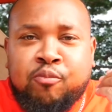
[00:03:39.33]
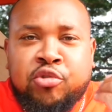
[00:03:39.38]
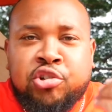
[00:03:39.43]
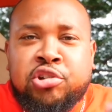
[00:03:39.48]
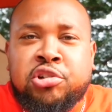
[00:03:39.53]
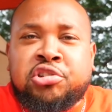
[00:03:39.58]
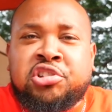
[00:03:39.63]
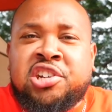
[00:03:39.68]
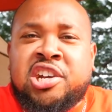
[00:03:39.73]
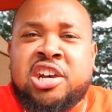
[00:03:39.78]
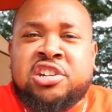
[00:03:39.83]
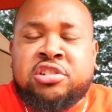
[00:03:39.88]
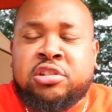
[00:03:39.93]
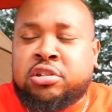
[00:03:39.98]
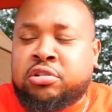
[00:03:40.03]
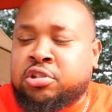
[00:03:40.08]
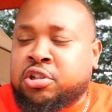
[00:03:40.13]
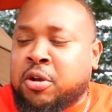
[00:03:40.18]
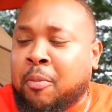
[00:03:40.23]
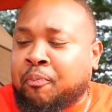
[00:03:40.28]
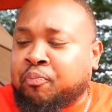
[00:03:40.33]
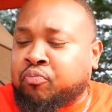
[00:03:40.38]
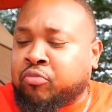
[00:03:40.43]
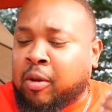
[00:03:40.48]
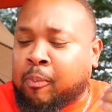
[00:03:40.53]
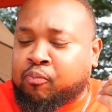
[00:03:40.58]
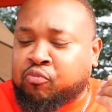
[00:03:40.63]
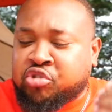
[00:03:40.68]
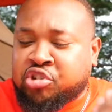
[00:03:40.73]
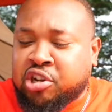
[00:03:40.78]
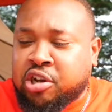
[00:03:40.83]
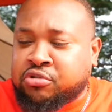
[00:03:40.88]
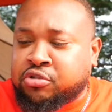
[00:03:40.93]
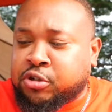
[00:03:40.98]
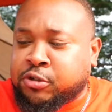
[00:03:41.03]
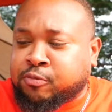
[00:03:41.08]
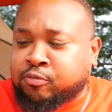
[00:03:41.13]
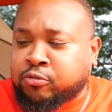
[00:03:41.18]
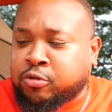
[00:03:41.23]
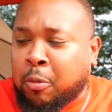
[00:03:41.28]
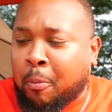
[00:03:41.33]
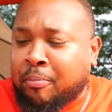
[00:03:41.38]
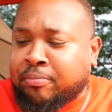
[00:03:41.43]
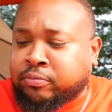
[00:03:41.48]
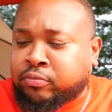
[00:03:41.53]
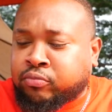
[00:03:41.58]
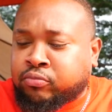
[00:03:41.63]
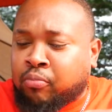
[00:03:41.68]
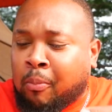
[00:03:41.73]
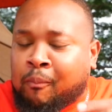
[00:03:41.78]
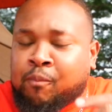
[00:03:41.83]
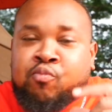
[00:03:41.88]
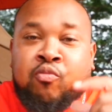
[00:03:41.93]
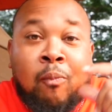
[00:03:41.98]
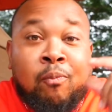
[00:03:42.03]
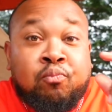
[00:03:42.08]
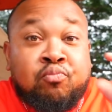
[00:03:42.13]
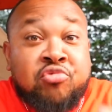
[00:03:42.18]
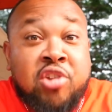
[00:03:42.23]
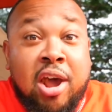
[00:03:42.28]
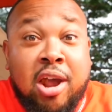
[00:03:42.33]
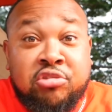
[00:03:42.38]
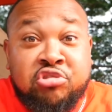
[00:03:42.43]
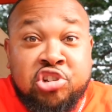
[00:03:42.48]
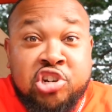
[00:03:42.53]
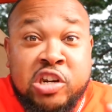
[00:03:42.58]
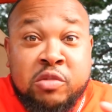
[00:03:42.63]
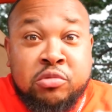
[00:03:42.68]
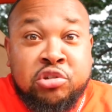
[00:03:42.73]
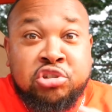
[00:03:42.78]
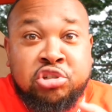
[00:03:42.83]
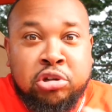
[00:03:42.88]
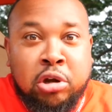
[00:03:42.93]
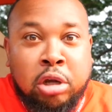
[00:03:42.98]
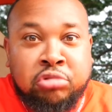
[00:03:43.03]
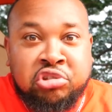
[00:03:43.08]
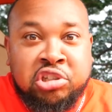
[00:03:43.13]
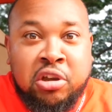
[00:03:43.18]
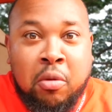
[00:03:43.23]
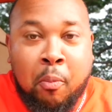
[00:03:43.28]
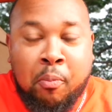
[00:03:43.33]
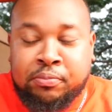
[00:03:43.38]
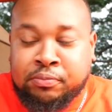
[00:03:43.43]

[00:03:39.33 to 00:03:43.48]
Cooked excellently, tender, not terribly salty.